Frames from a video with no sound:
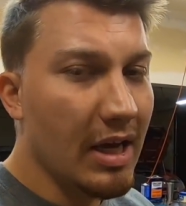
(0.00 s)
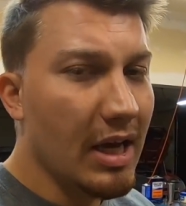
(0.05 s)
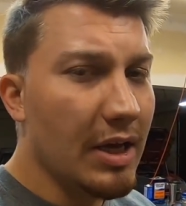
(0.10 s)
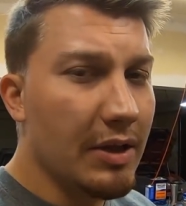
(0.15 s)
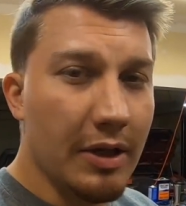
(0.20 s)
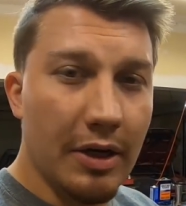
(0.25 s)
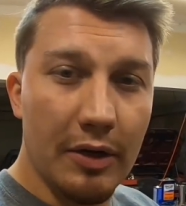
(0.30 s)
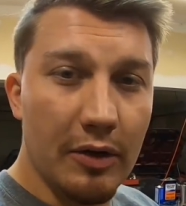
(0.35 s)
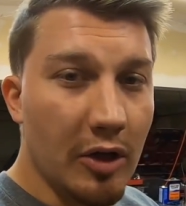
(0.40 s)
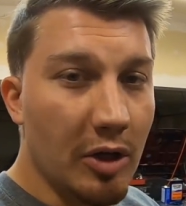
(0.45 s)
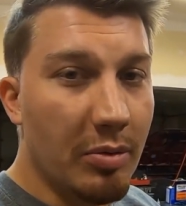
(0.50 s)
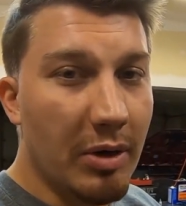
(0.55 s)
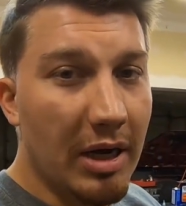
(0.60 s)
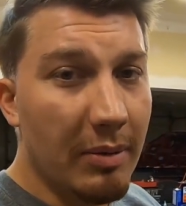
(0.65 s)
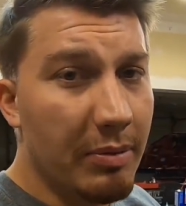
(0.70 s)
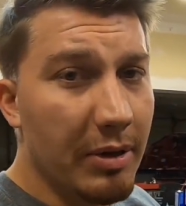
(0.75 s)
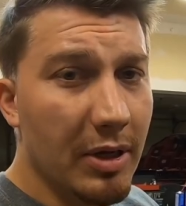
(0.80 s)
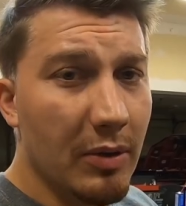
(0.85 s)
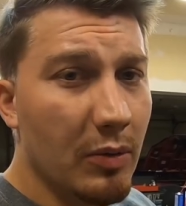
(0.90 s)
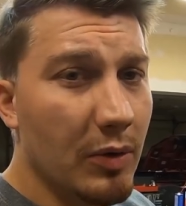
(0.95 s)
The nuclear
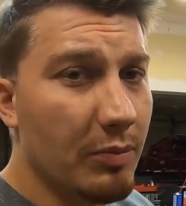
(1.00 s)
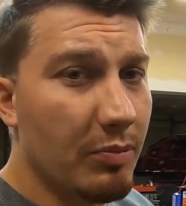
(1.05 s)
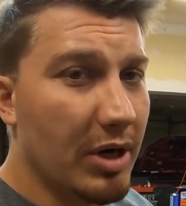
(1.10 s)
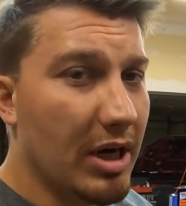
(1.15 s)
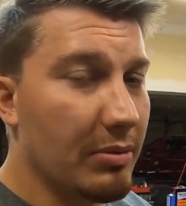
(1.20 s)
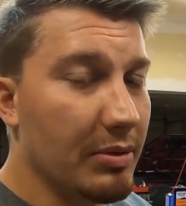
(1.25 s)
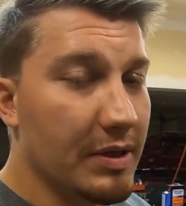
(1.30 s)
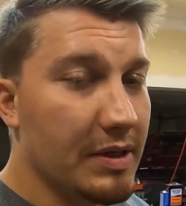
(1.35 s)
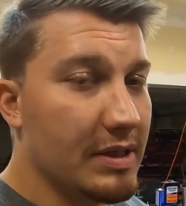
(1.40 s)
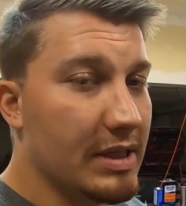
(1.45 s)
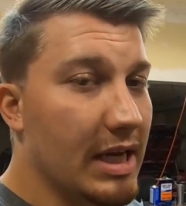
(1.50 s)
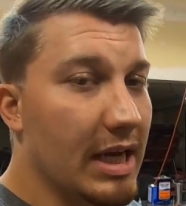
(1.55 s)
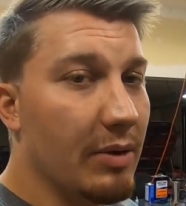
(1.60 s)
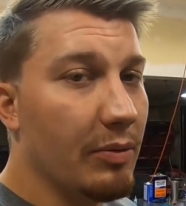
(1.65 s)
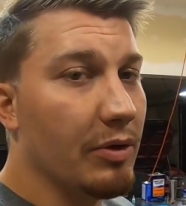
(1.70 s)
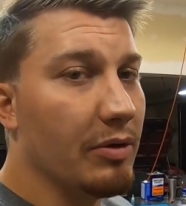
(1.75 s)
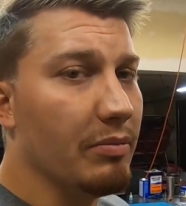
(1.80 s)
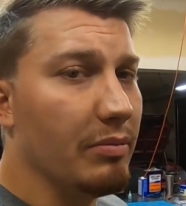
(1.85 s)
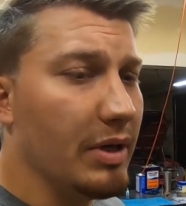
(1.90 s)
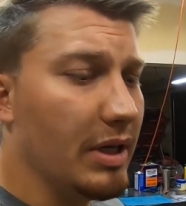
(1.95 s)
piping would probably stay
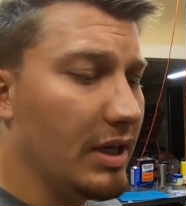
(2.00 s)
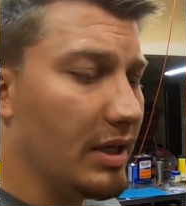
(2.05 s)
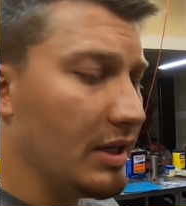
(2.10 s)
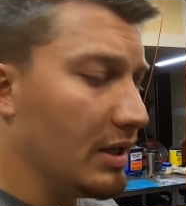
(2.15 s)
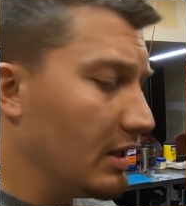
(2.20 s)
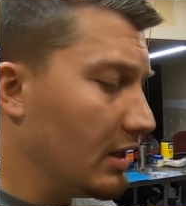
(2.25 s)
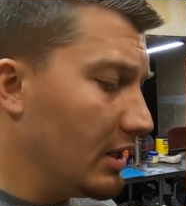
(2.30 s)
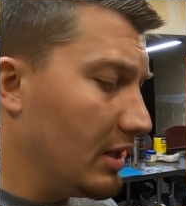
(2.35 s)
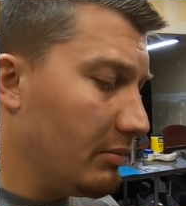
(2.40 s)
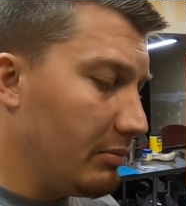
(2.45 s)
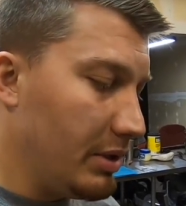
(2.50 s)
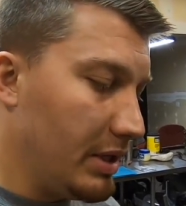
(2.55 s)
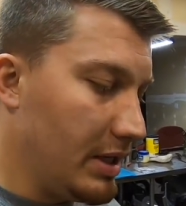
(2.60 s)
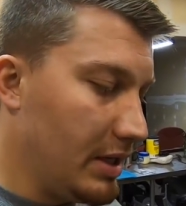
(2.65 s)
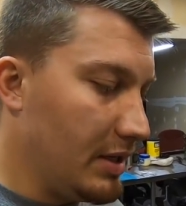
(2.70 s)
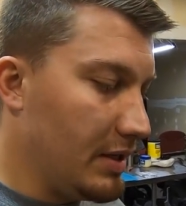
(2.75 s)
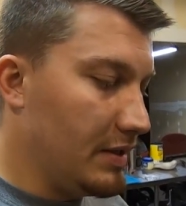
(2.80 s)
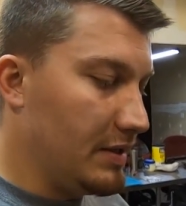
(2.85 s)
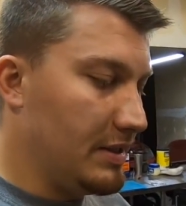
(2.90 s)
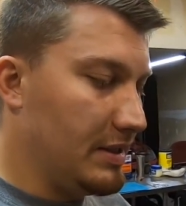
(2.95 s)
with me
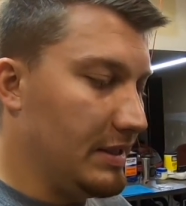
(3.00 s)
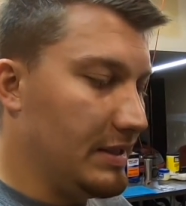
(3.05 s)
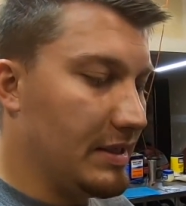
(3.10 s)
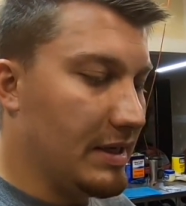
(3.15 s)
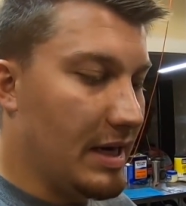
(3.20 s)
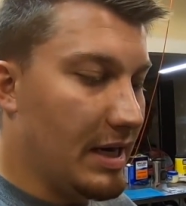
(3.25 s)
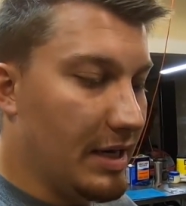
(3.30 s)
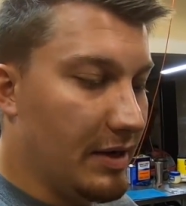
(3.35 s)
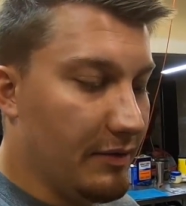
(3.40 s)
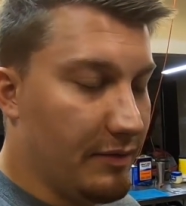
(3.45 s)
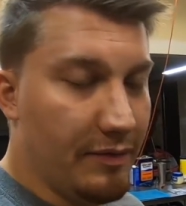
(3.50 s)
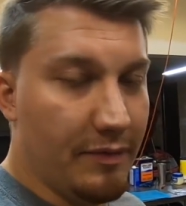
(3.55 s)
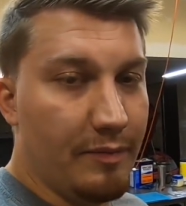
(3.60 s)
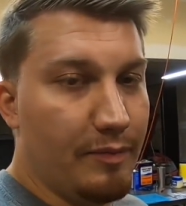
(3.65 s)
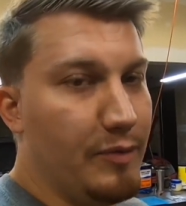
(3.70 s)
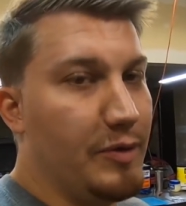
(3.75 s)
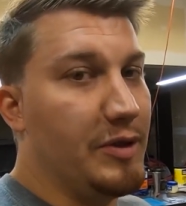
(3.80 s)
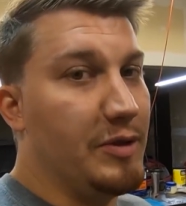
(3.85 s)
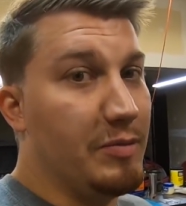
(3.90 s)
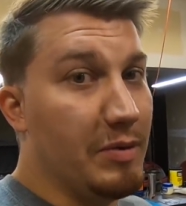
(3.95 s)
because it's kind of
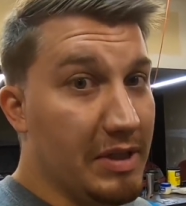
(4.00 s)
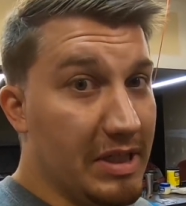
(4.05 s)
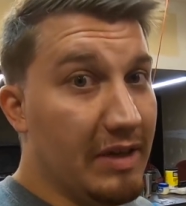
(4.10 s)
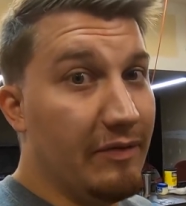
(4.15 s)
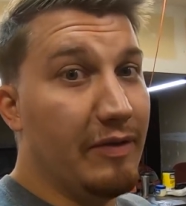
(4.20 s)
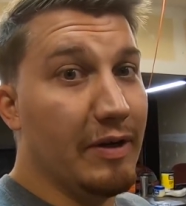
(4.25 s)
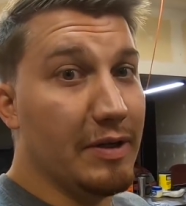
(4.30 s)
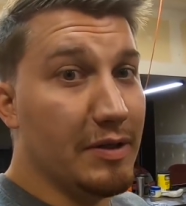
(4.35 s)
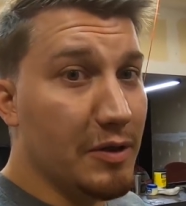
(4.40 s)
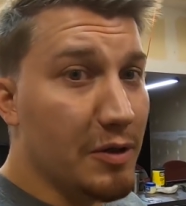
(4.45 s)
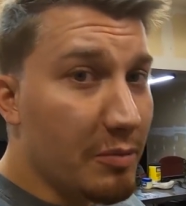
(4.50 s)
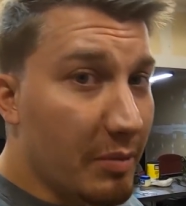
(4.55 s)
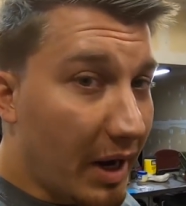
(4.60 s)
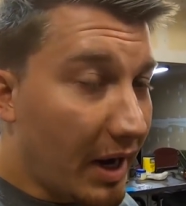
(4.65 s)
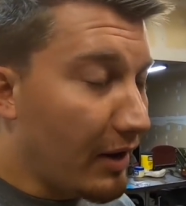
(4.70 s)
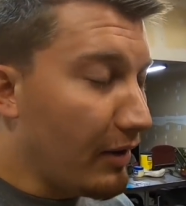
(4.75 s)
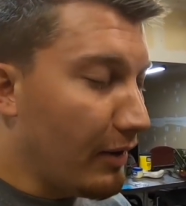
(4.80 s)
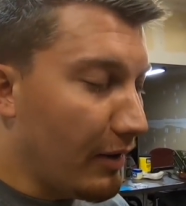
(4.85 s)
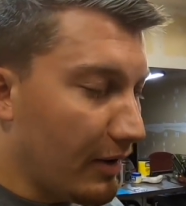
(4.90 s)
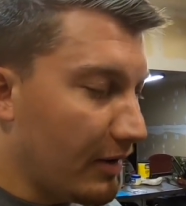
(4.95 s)
specific to my
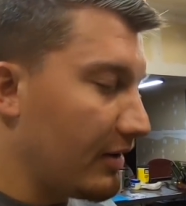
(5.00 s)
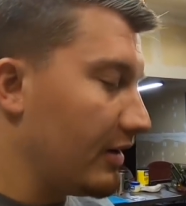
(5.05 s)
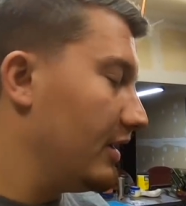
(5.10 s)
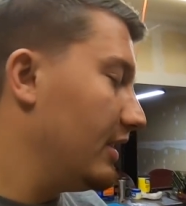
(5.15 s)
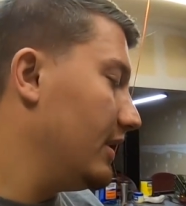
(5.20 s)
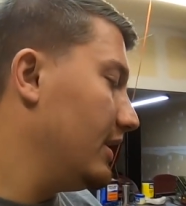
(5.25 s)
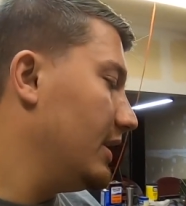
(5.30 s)
car,